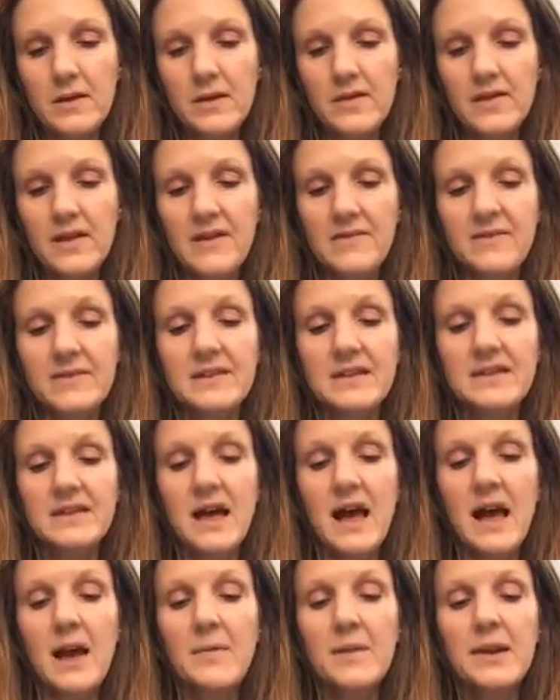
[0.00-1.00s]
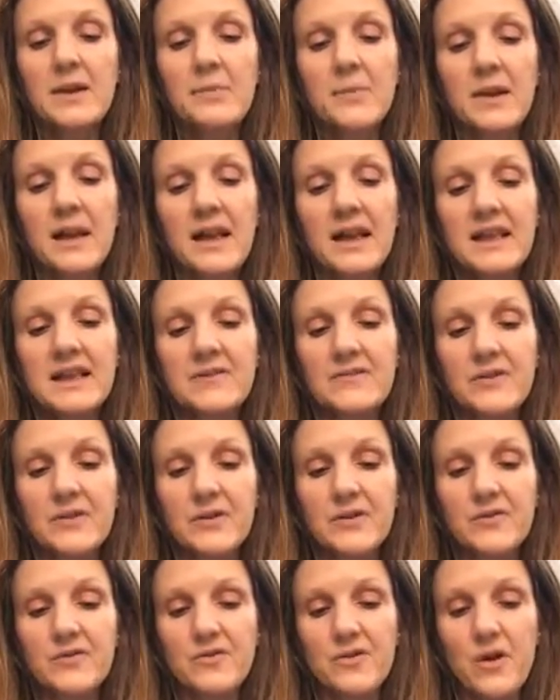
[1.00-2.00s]
There is a time and a place for
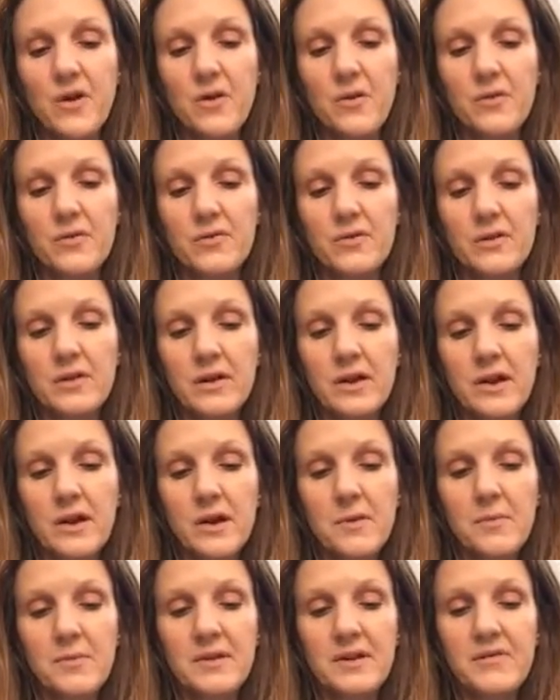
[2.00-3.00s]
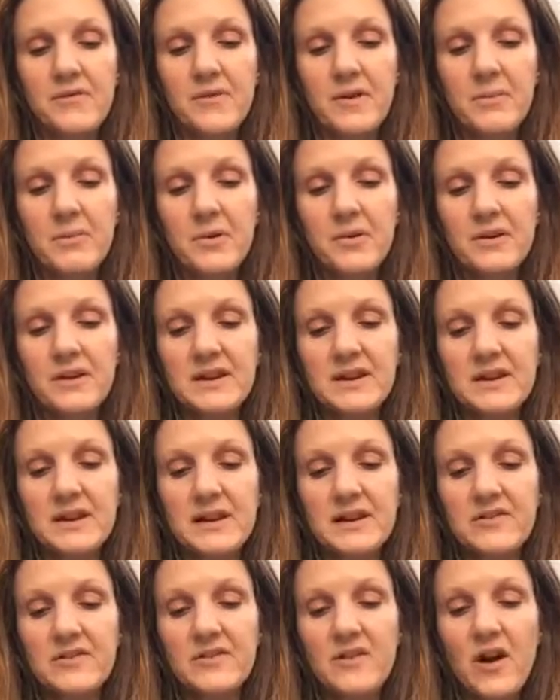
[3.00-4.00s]
control. But if we put it
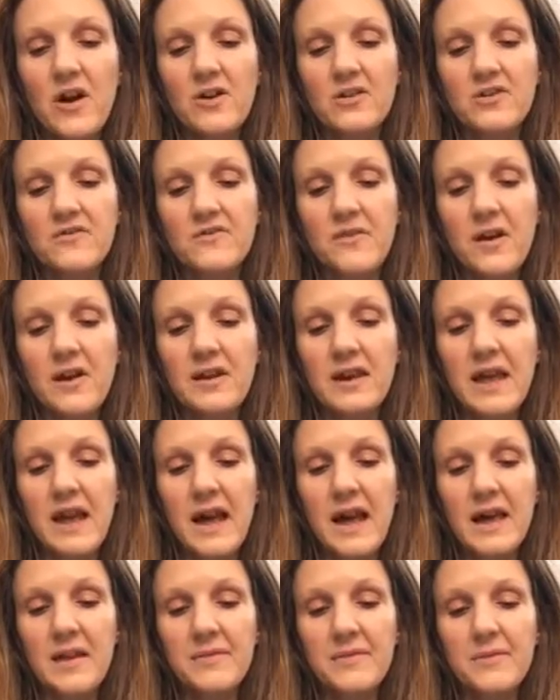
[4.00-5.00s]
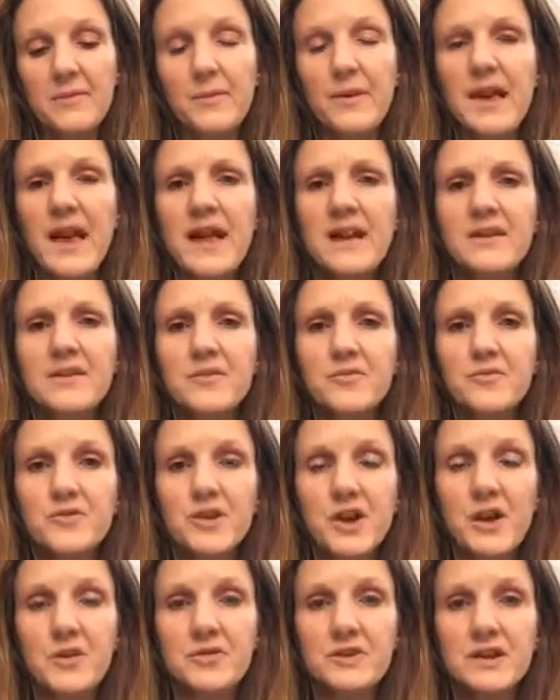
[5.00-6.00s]
in charge of our lives, we end up
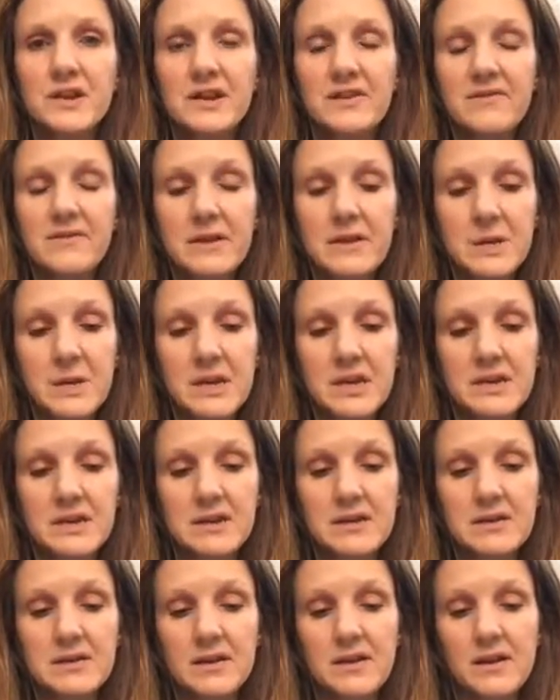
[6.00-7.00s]
totally rigid.